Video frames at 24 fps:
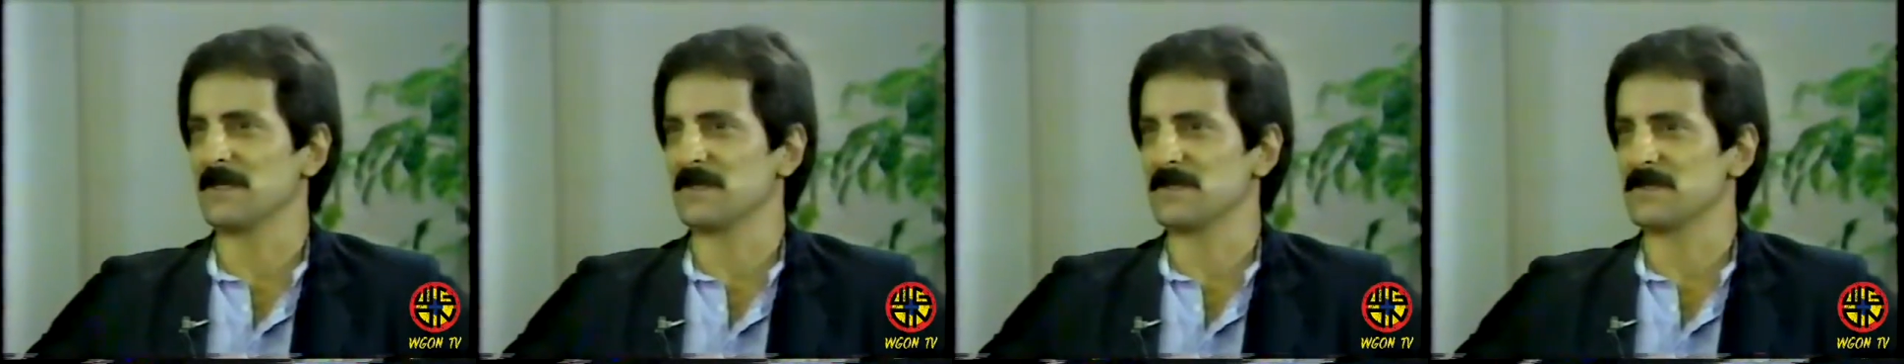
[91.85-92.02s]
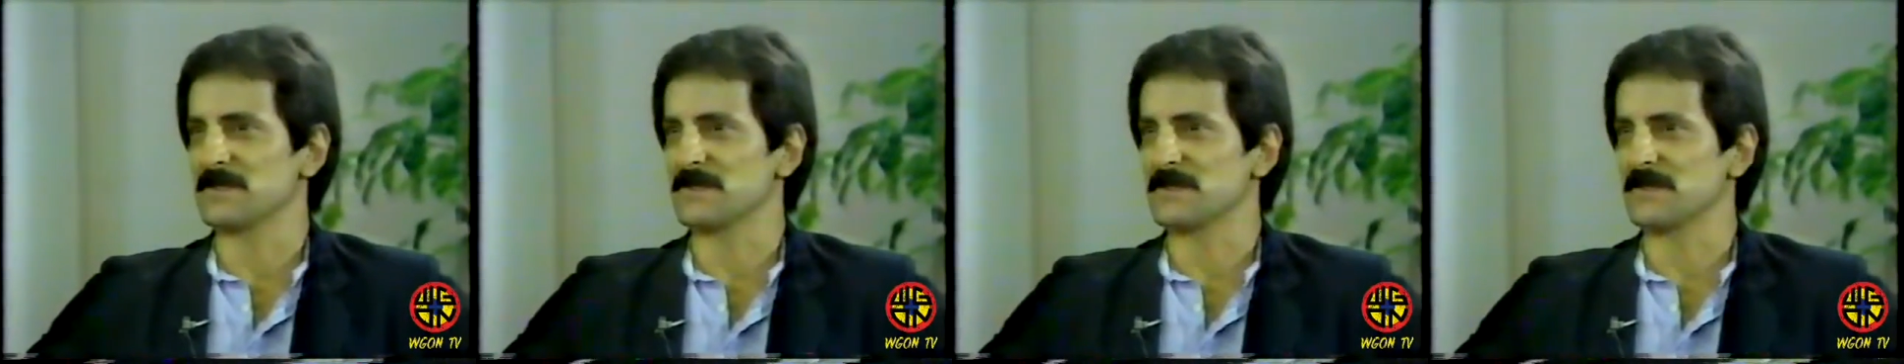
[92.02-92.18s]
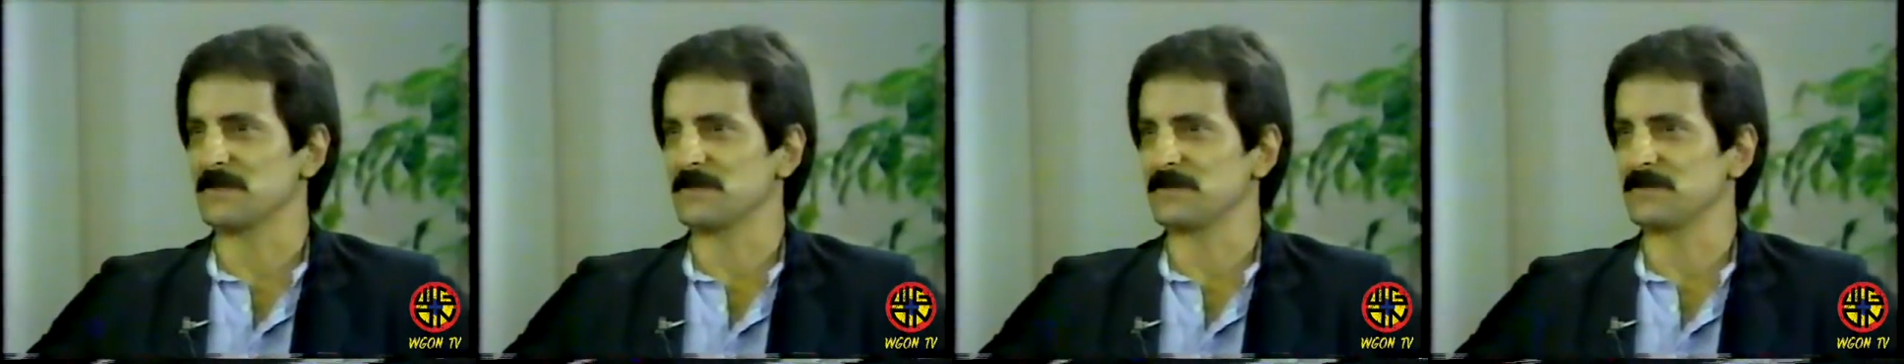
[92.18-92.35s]

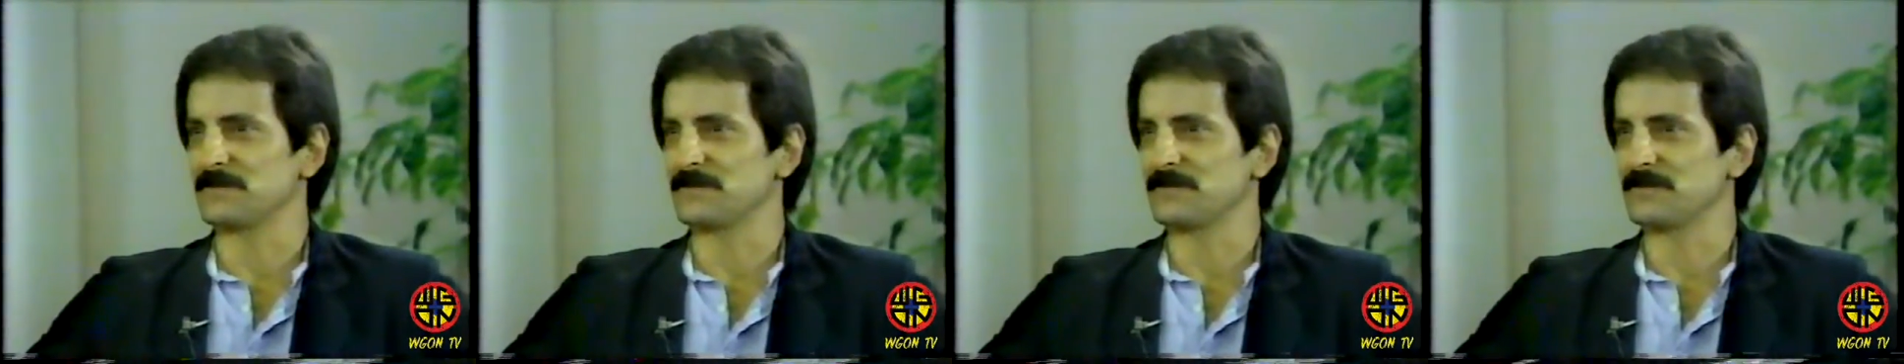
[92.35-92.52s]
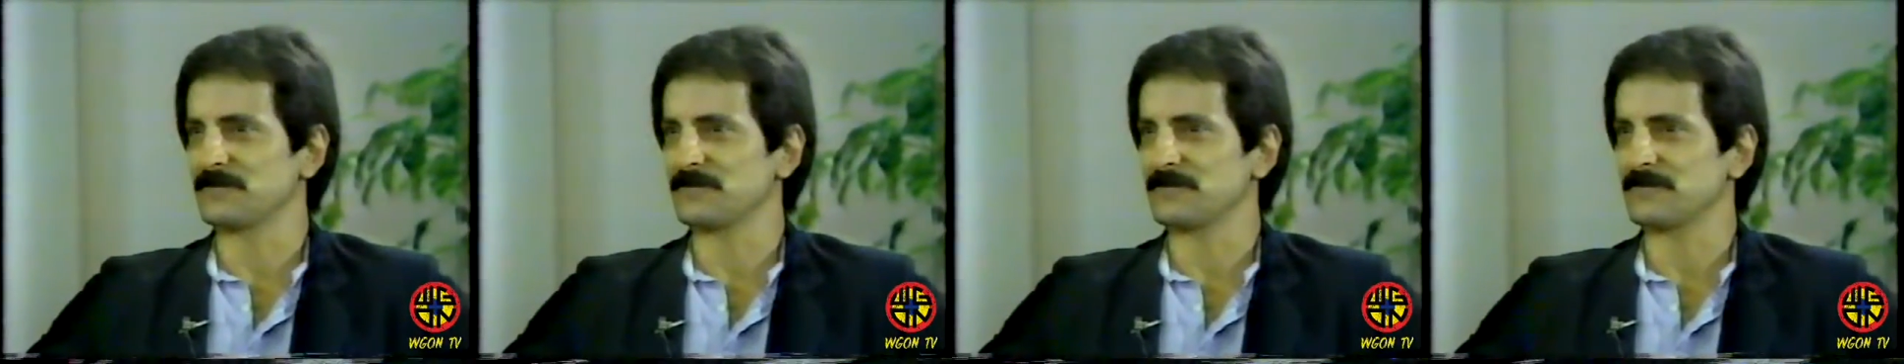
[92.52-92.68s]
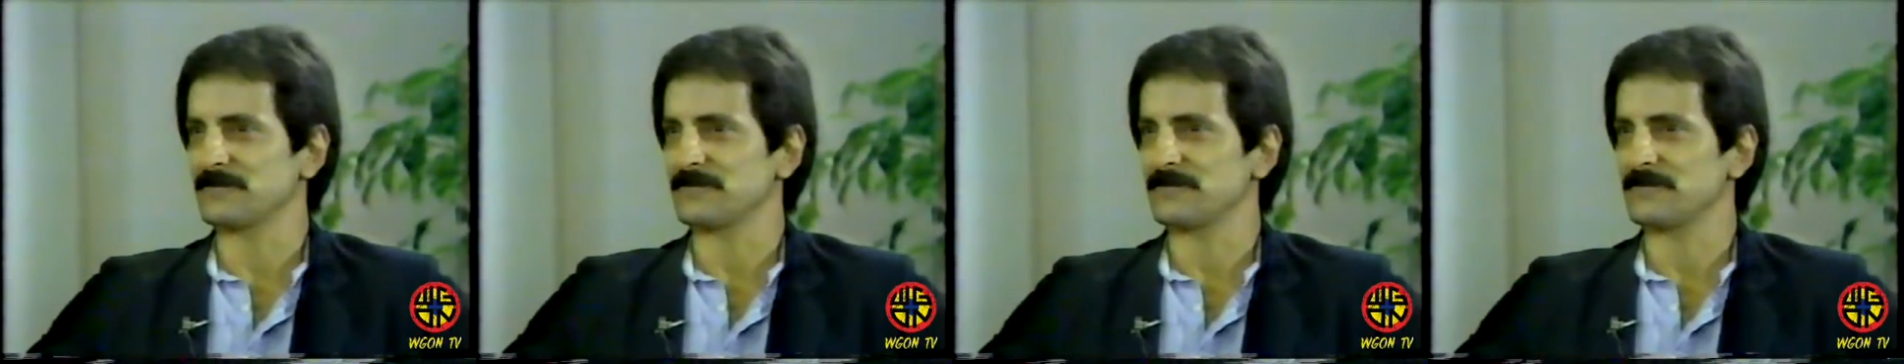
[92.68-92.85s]
is um,
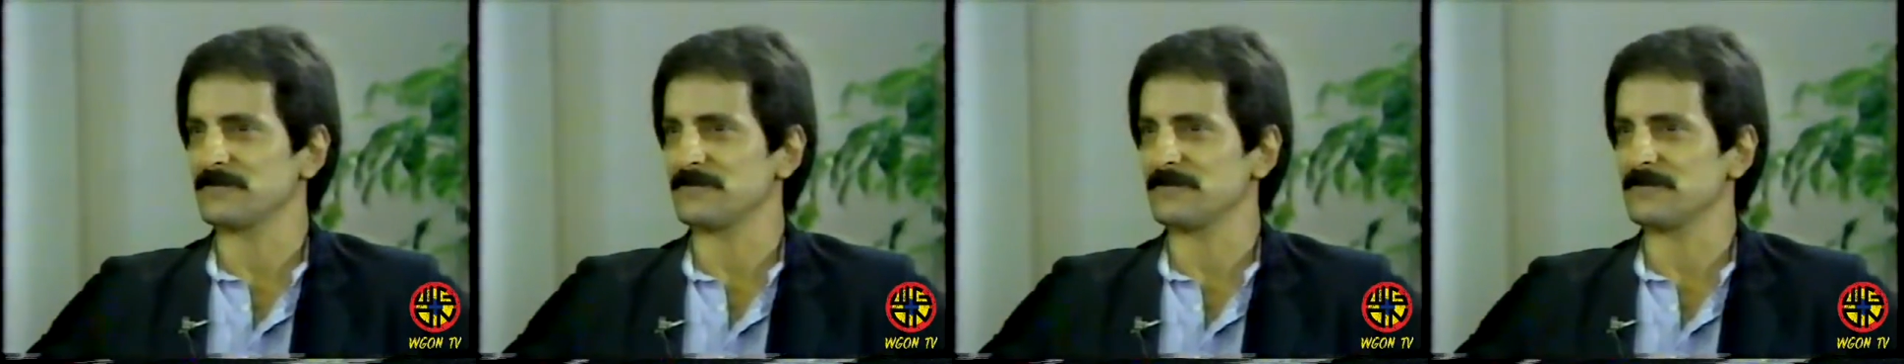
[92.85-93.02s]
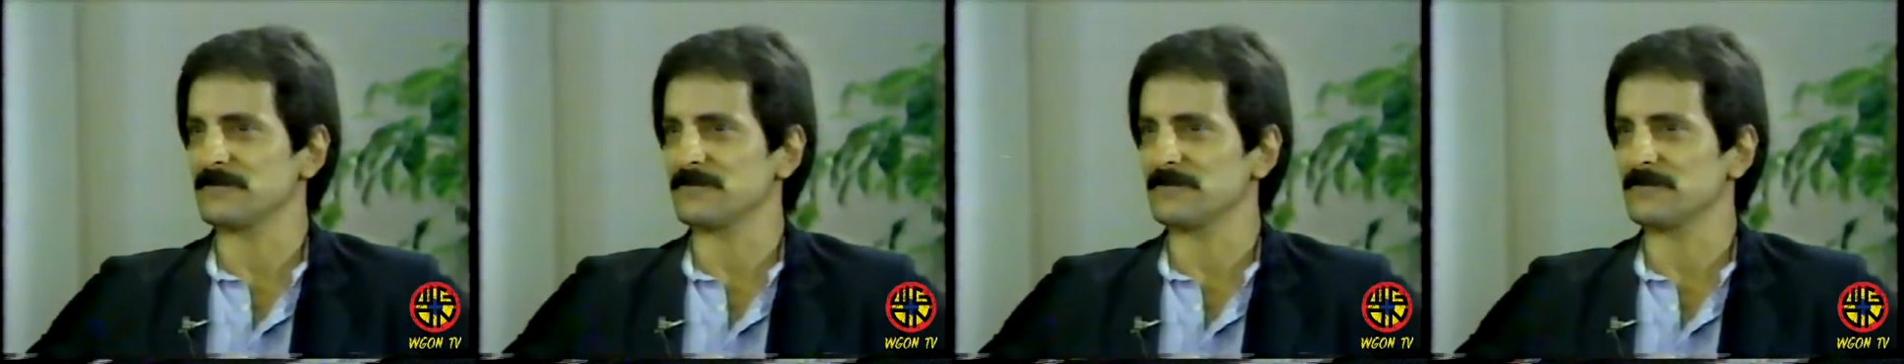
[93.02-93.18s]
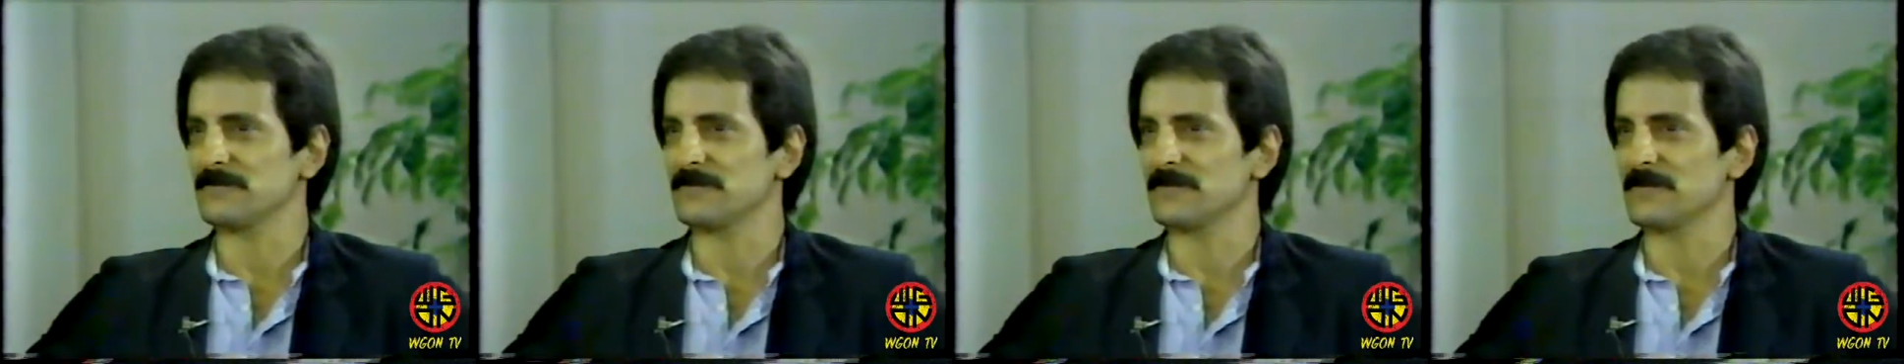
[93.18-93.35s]

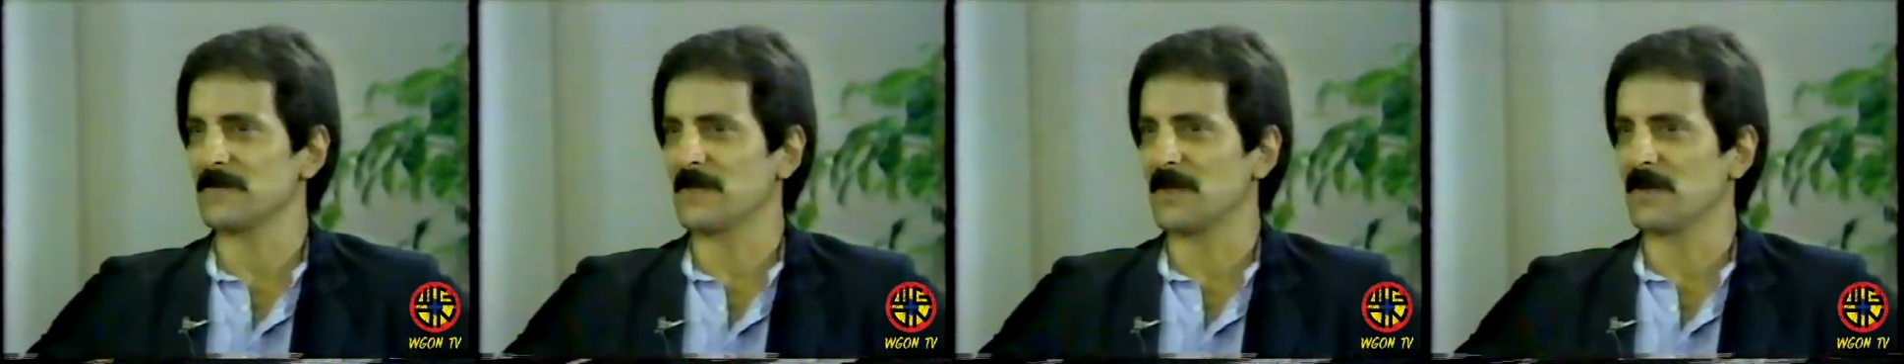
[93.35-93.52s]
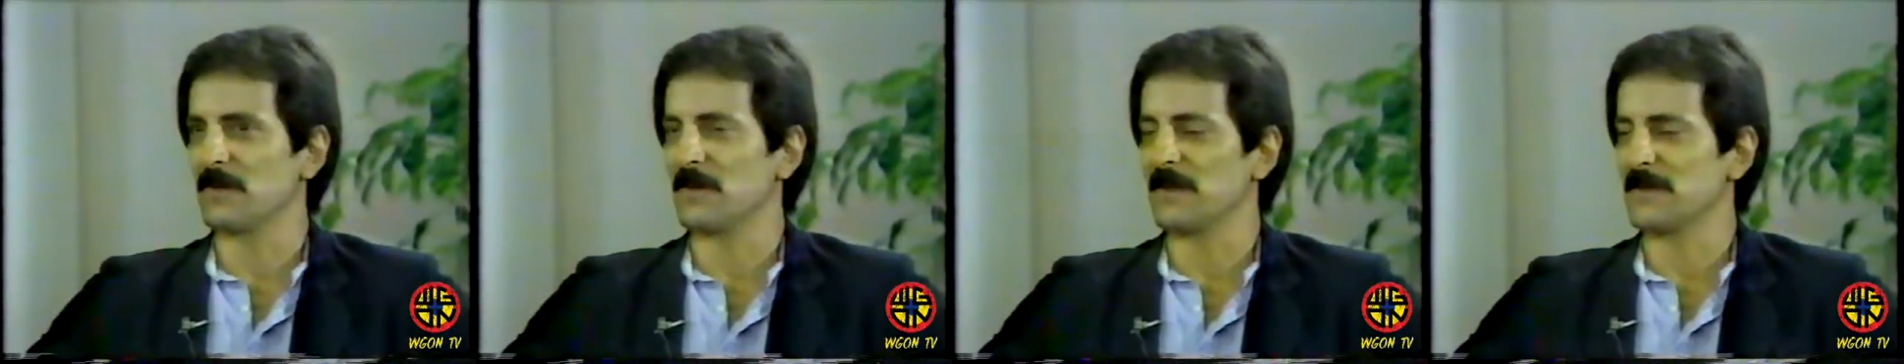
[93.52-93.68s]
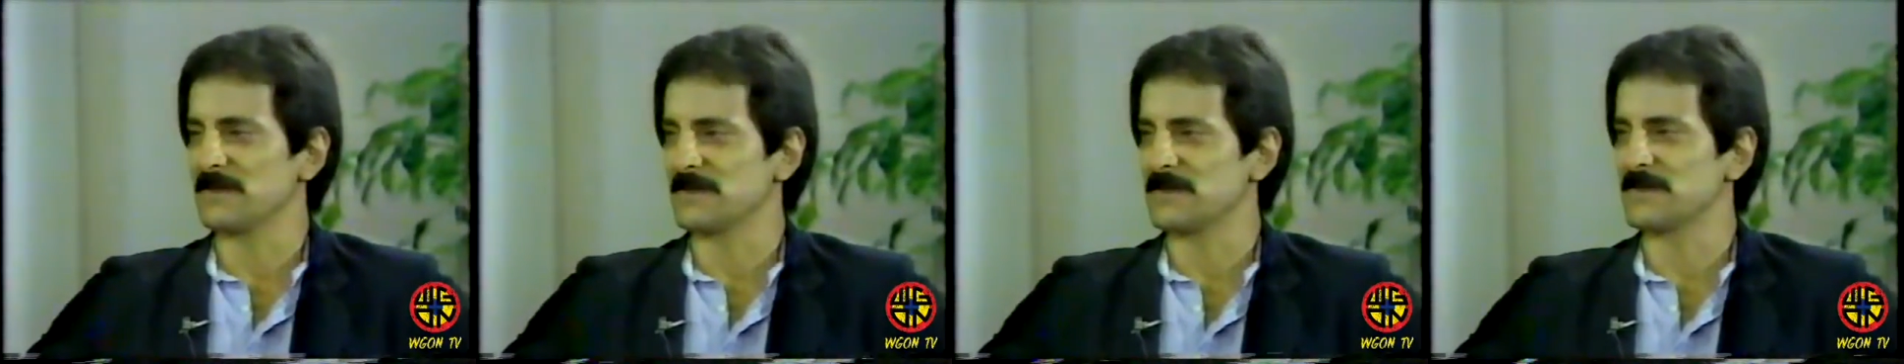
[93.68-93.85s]
quite